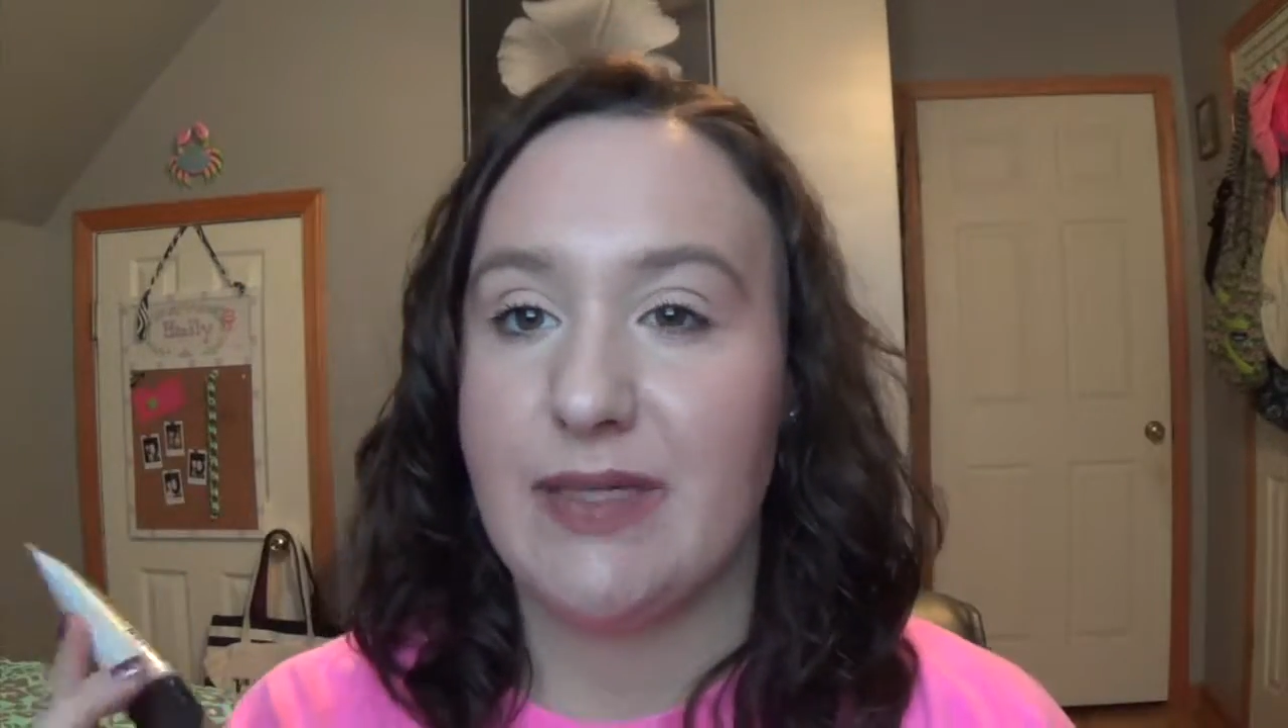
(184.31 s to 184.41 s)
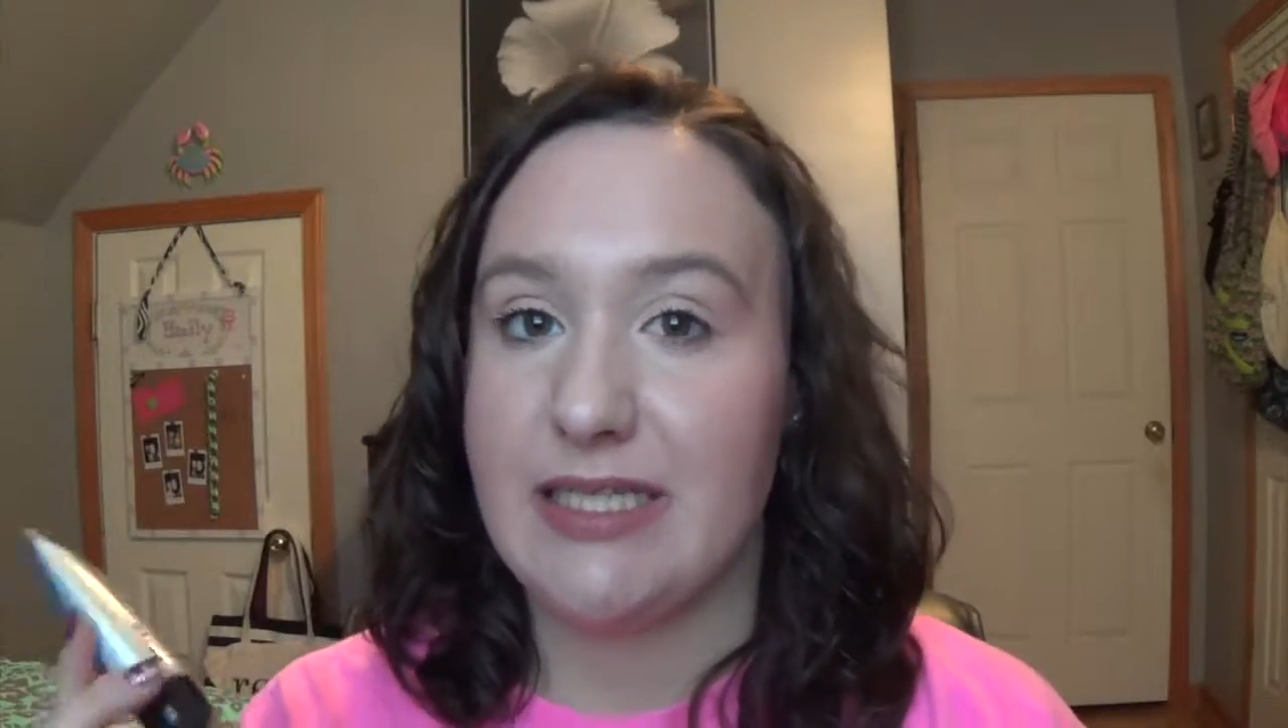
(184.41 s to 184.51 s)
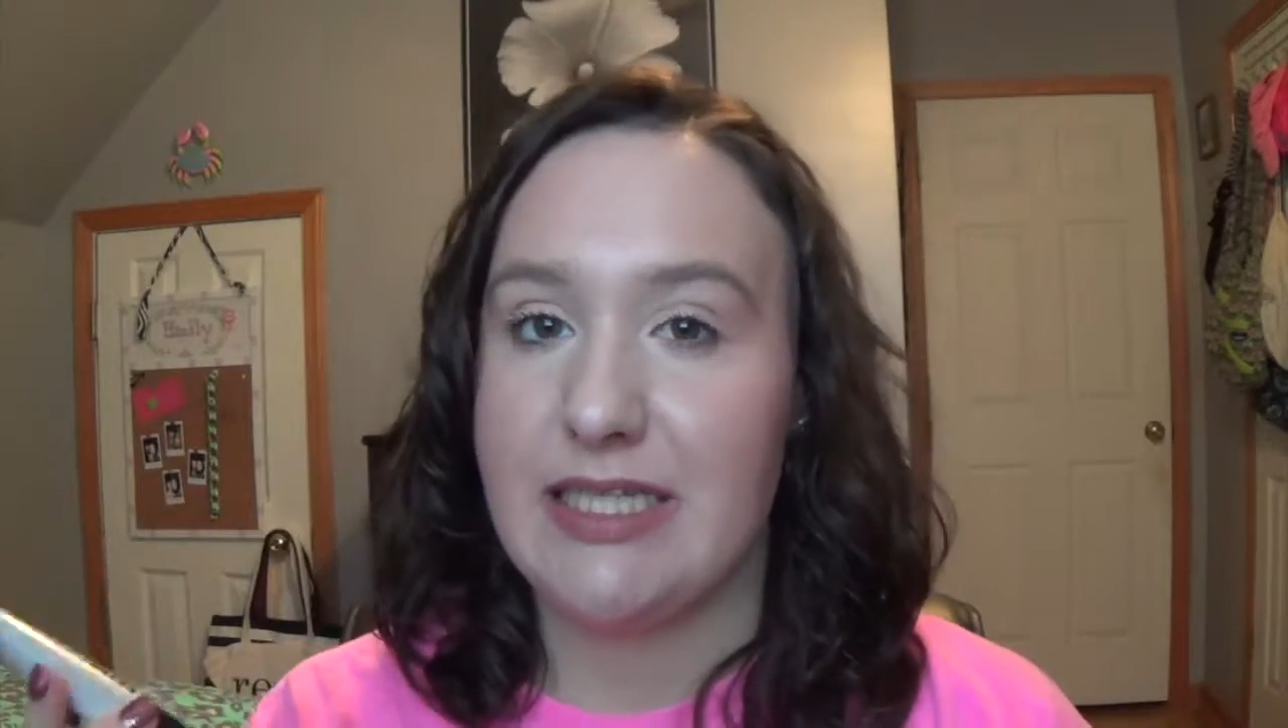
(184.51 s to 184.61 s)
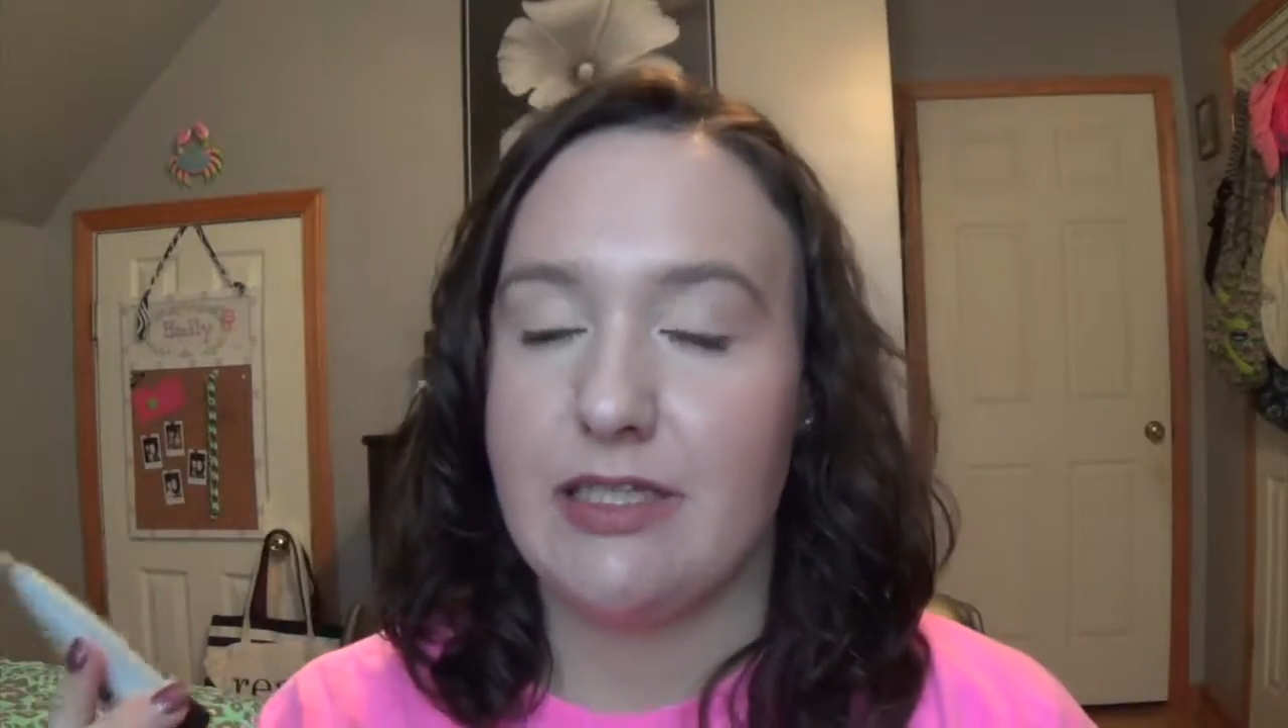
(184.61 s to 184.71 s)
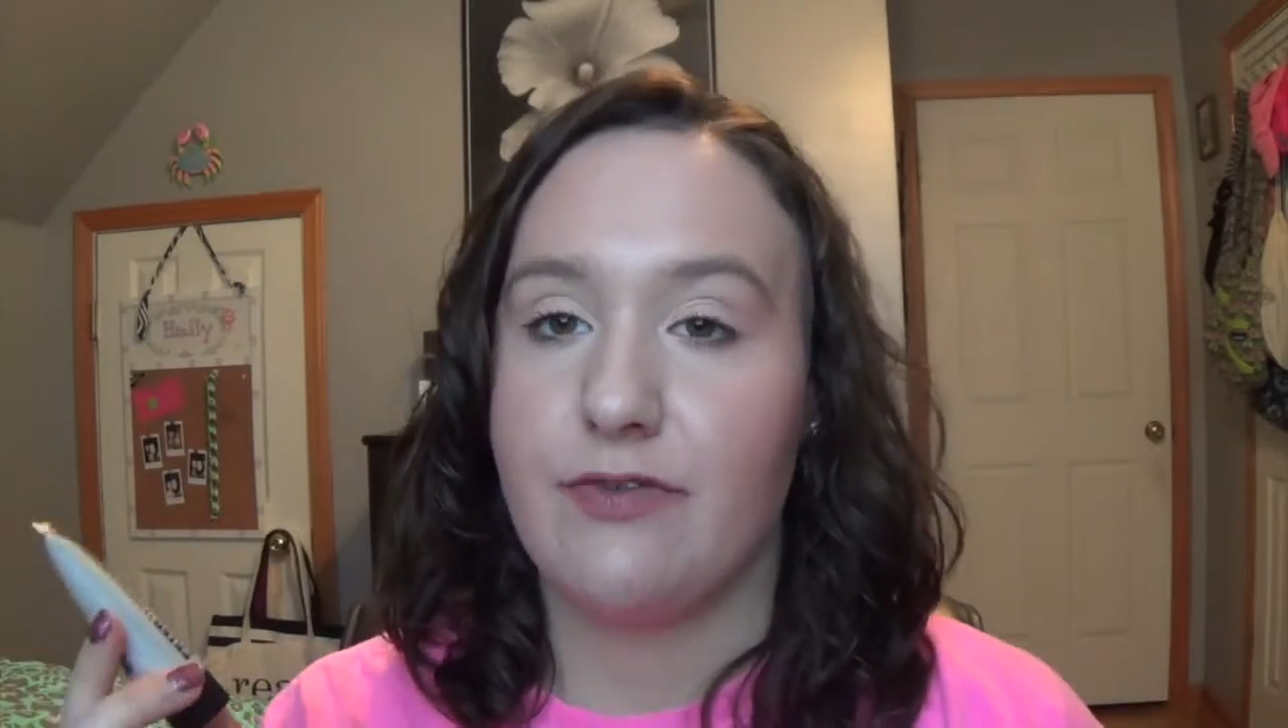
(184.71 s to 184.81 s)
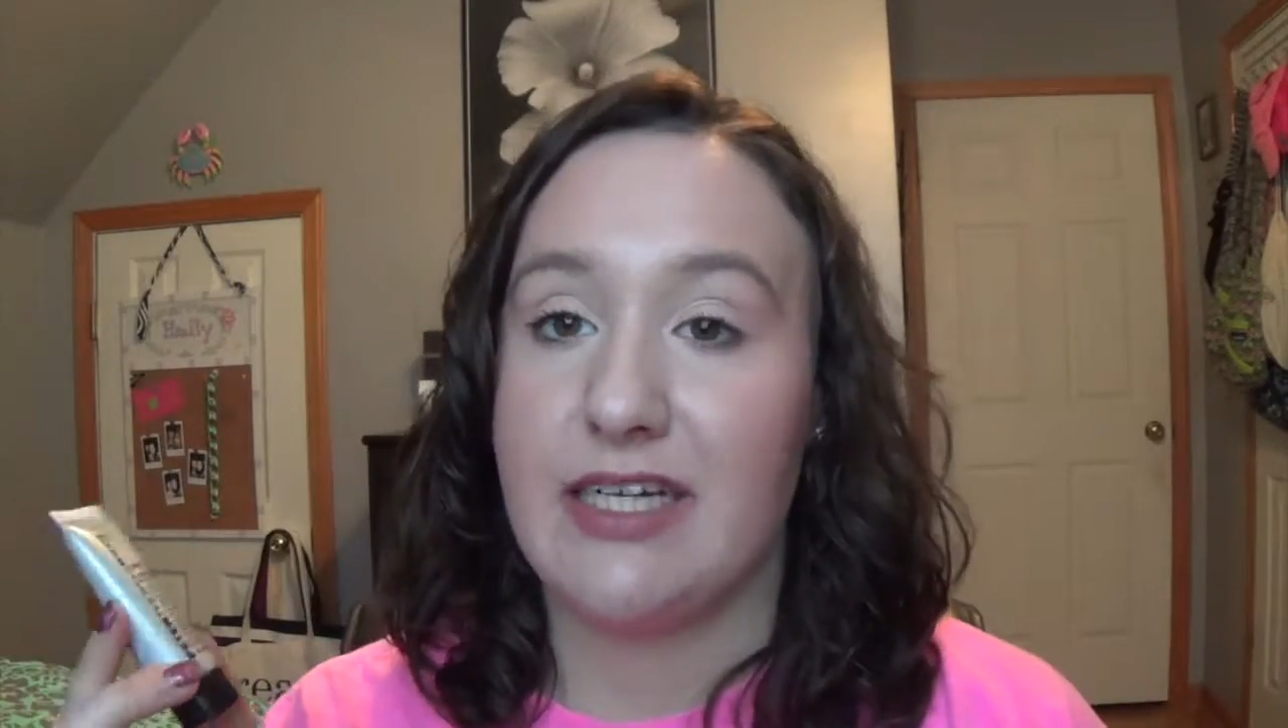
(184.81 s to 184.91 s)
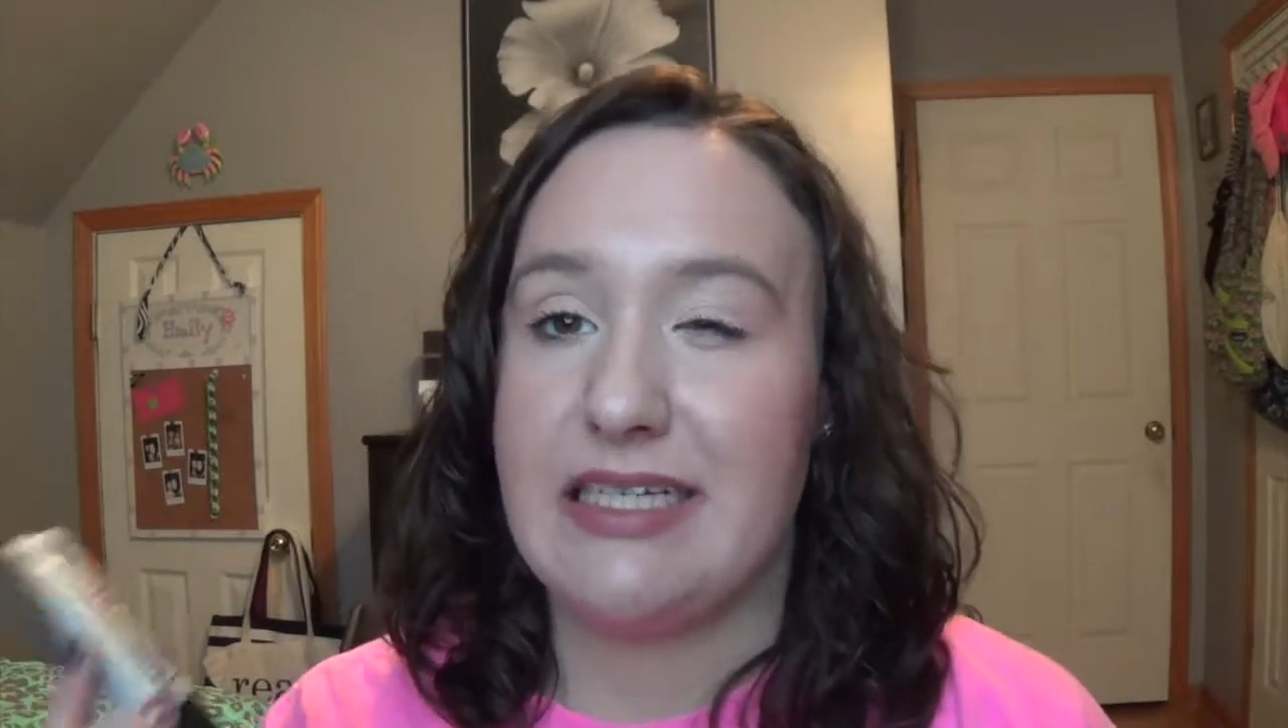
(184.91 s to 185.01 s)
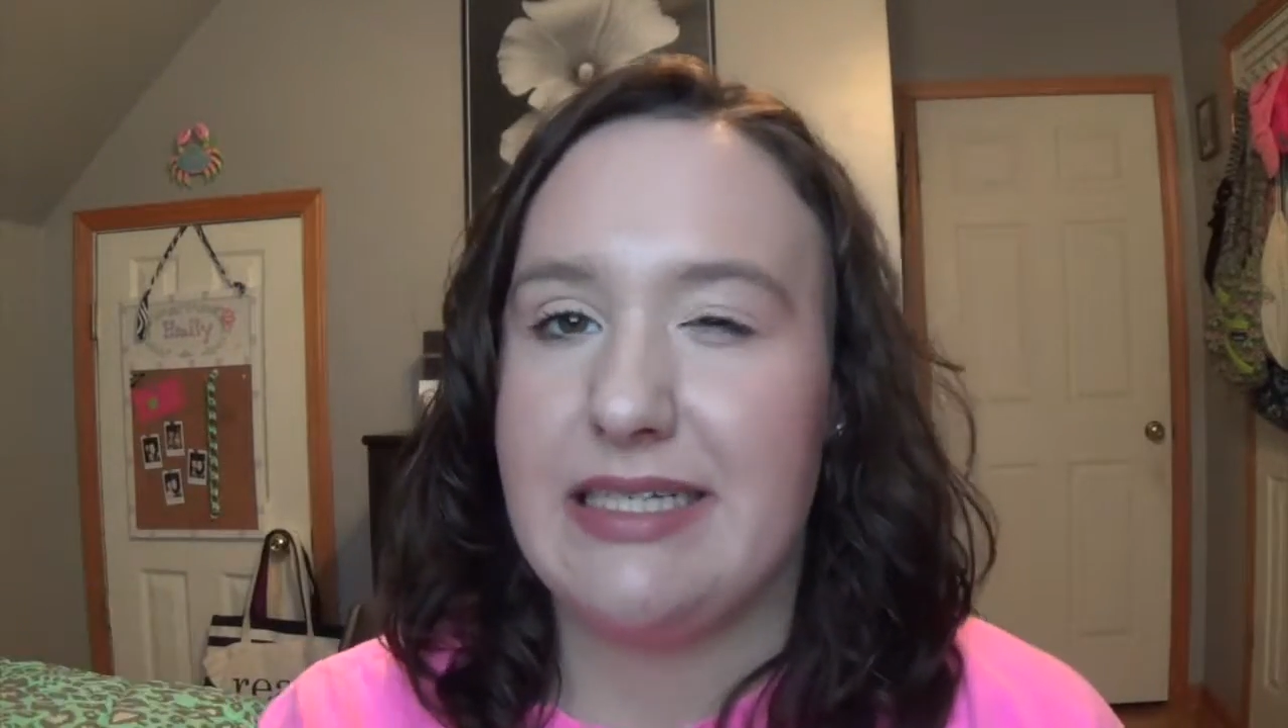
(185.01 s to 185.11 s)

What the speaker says: my skin's very